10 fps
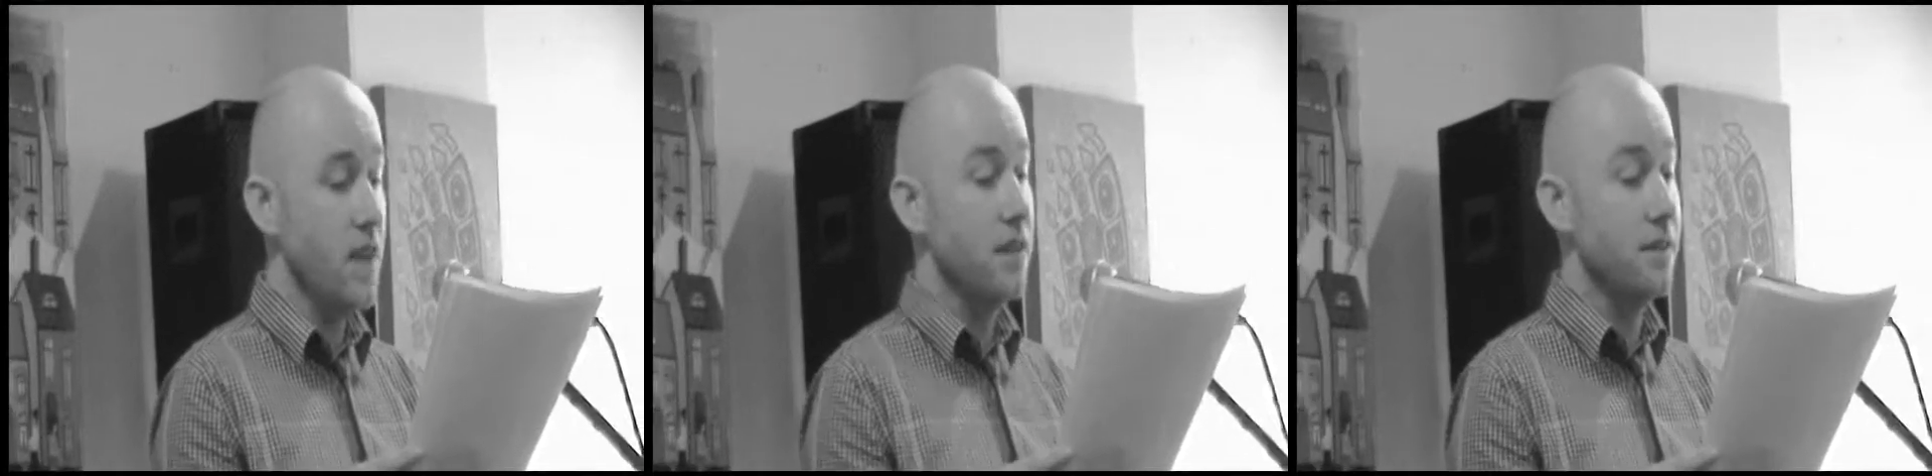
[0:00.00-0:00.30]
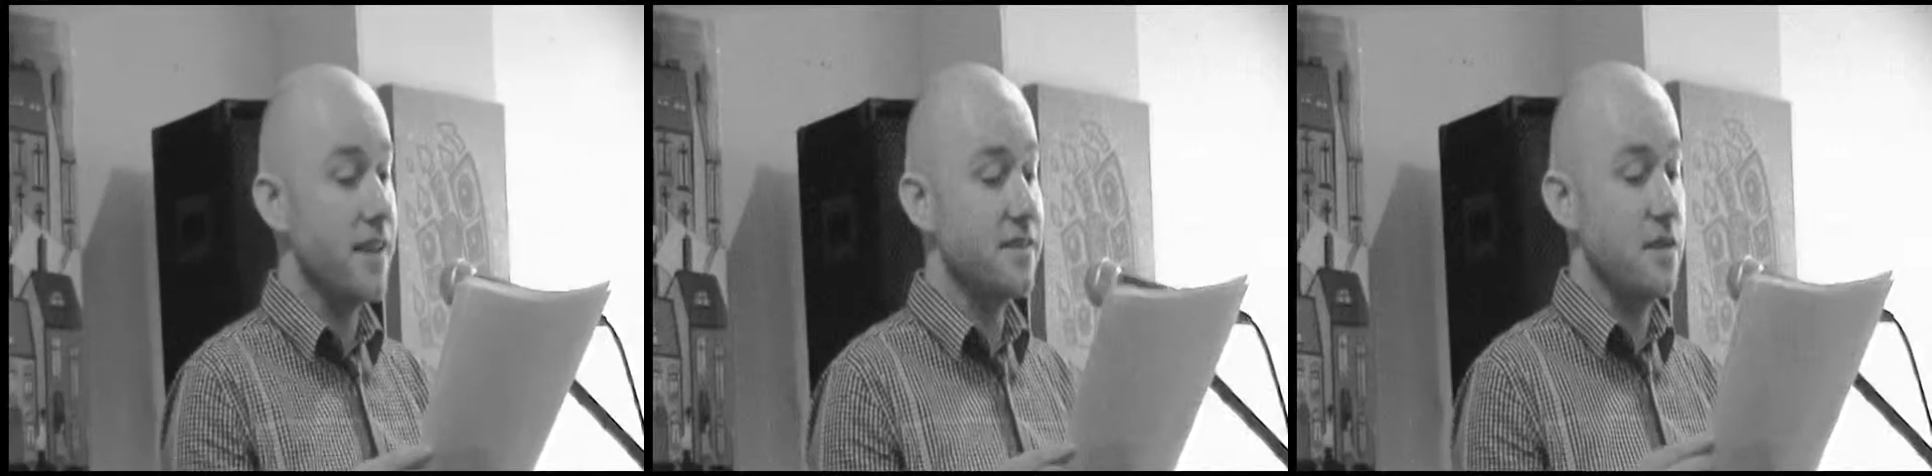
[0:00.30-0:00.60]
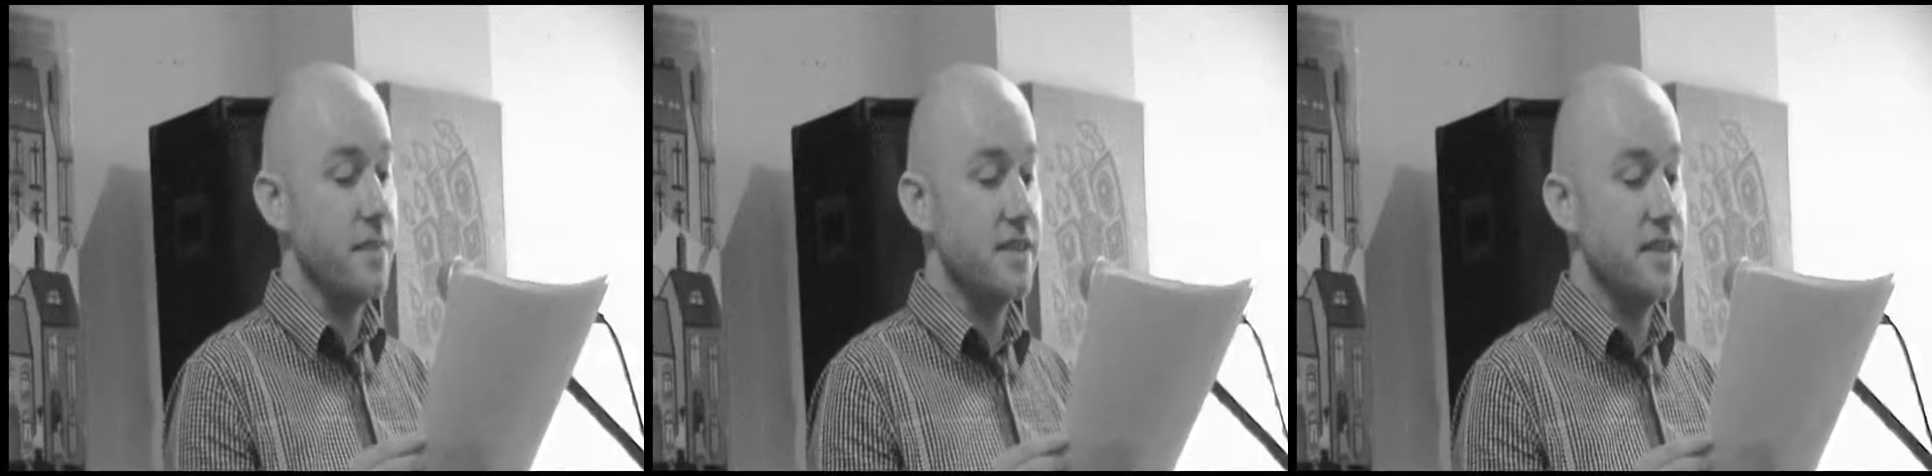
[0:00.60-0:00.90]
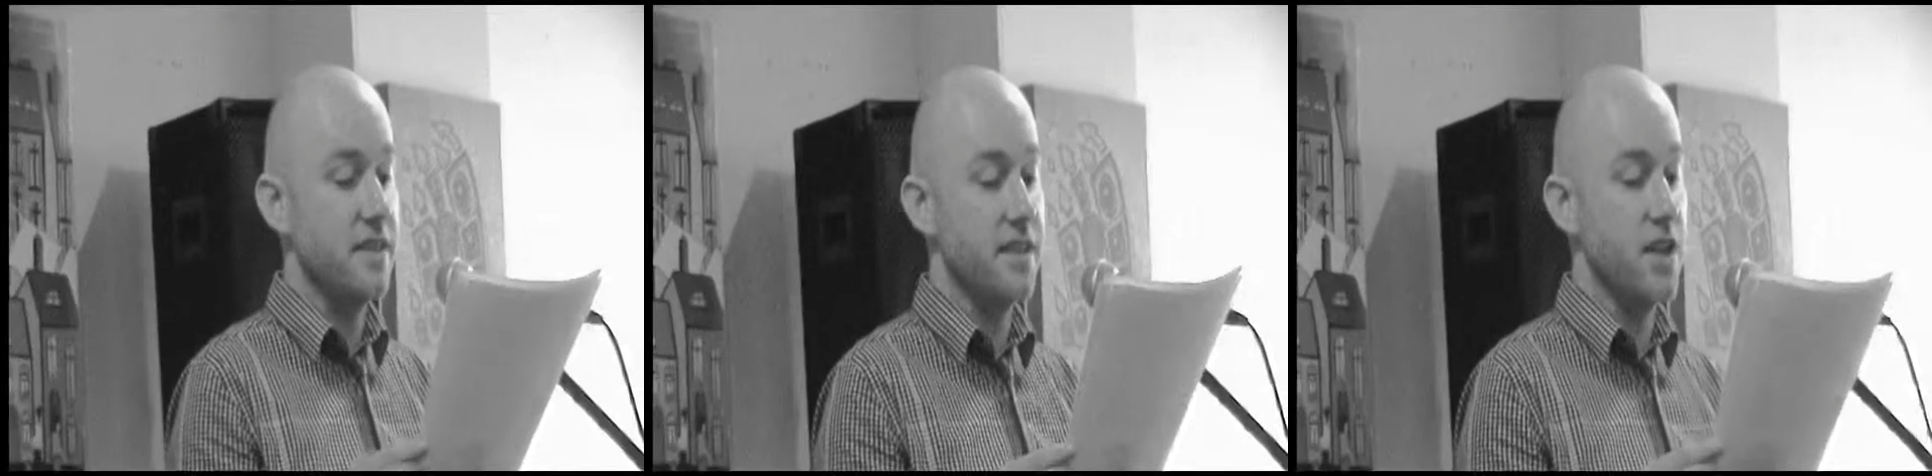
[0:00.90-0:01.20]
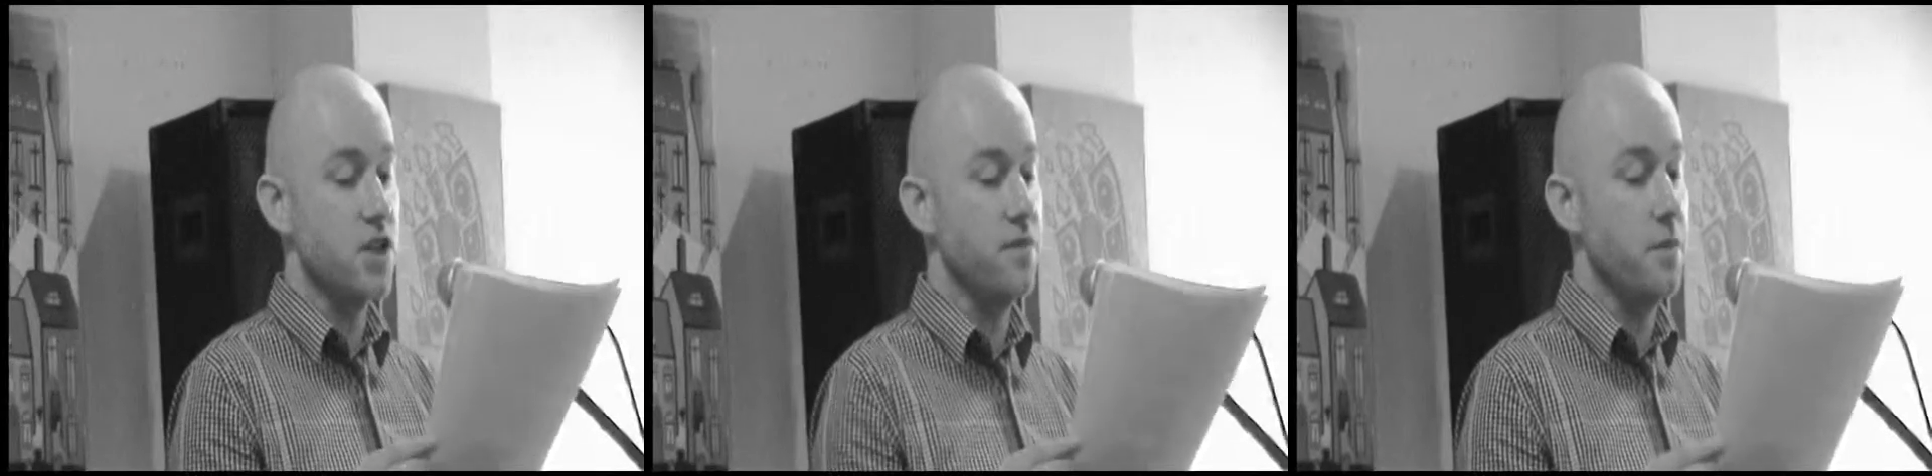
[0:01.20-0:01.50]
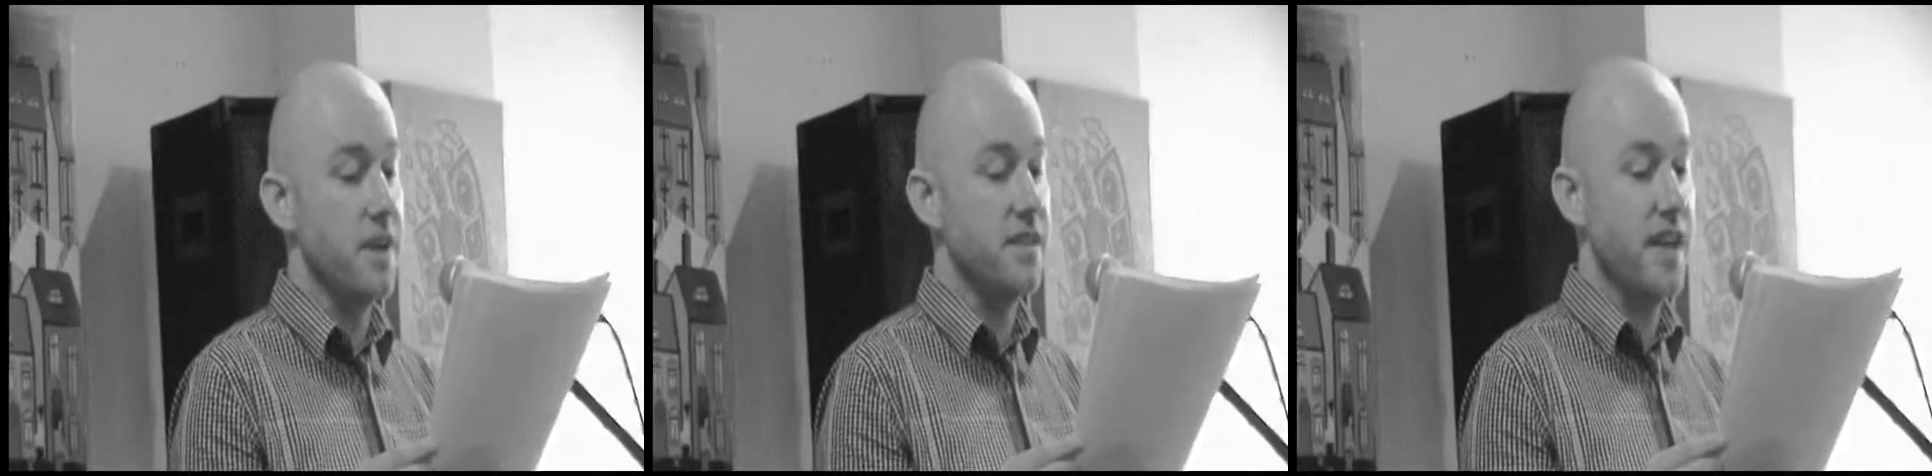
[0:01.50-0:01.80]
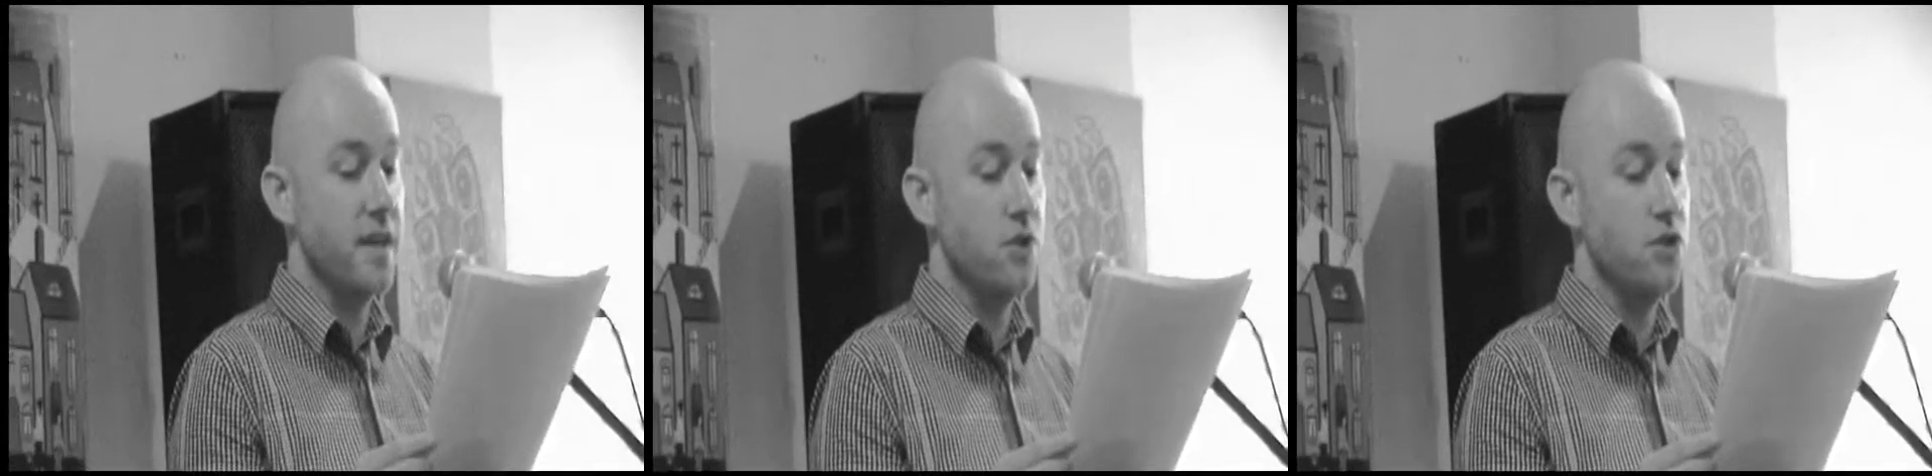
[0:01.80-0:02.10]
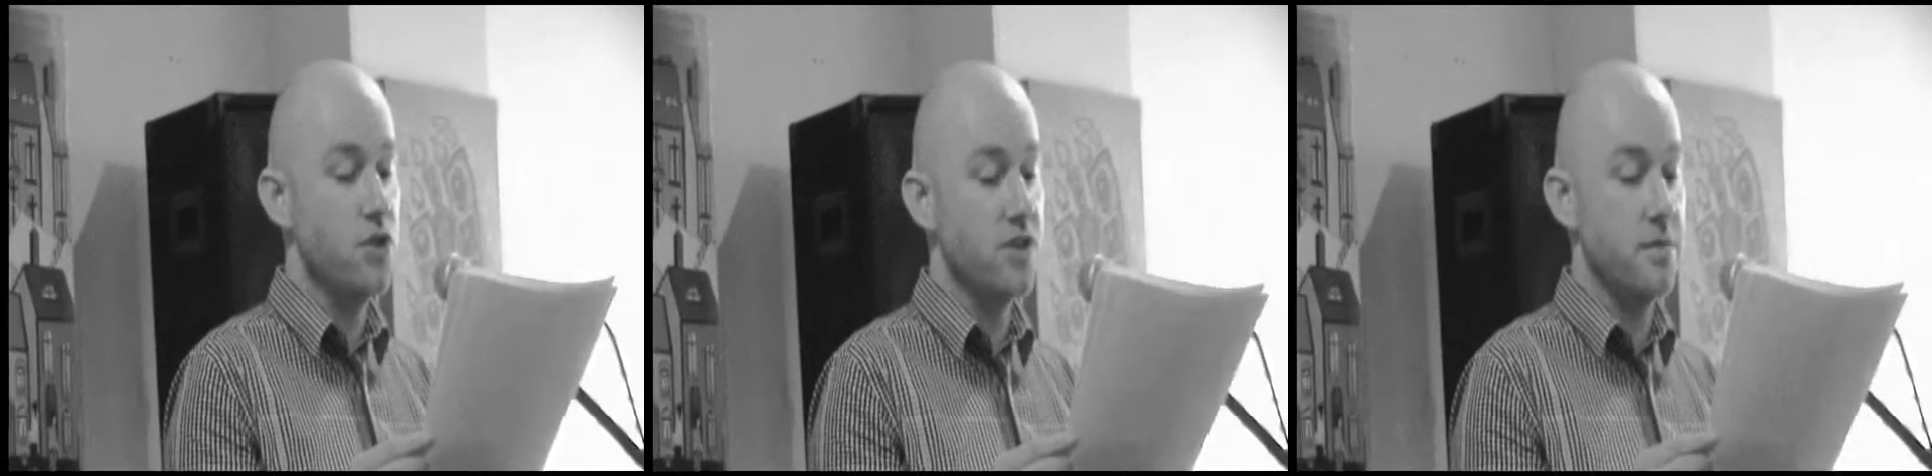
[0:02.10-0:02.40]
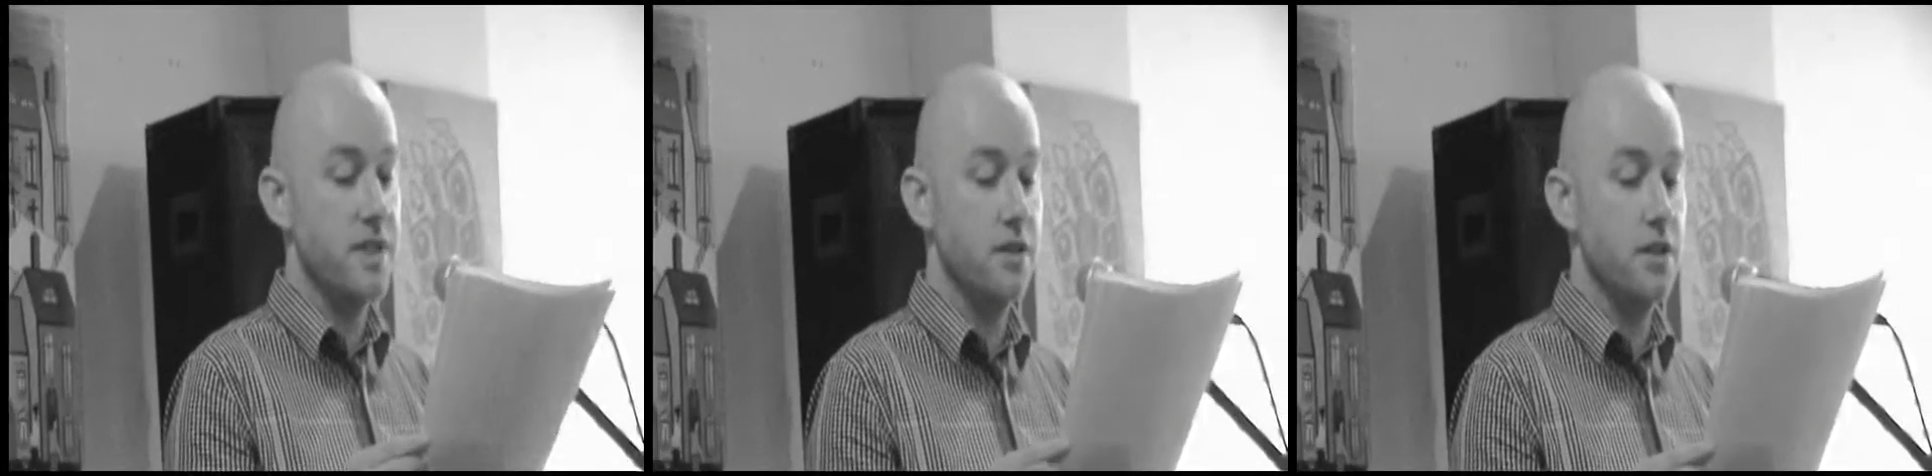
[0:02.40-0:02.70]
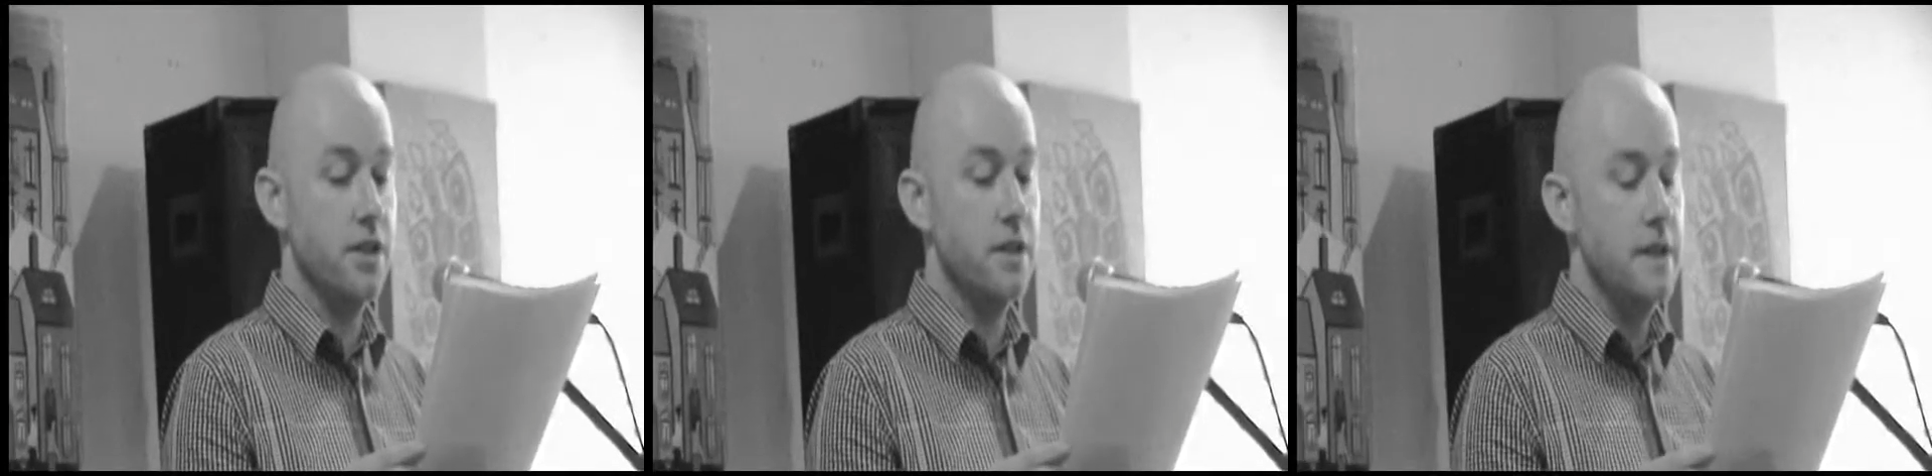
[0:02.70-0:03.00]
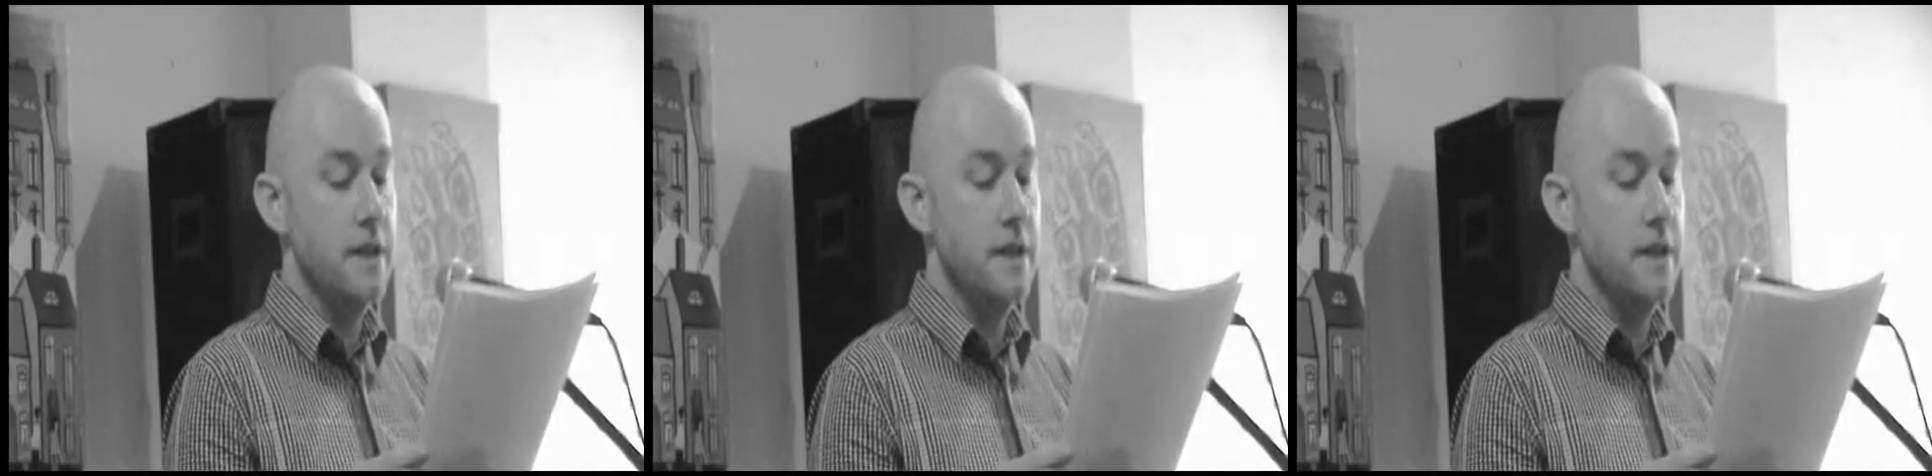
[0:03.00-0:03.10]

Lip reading: Last time I take direction from an exec producer, I'm telling you.